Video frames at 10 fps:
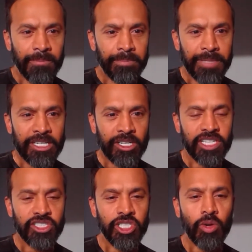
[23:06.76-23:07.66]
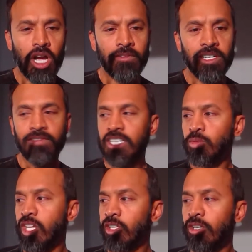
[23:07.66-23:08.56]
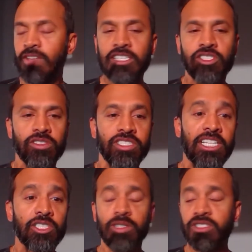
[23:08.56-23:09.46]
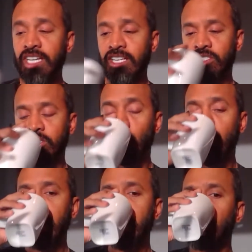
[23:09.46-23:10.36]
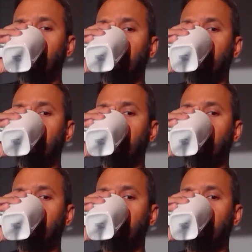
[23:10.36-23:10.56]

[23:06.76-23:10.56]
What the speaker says: Peter says, do you often invest with other investors? The answer is yes. You know why?